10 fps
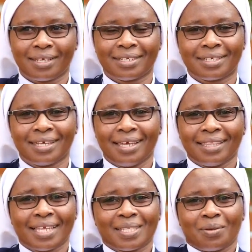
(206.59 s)
and
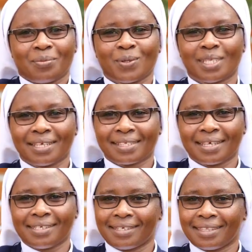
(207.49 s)
that's the most
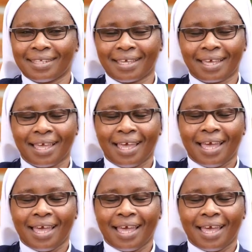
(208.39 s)
exciting thing.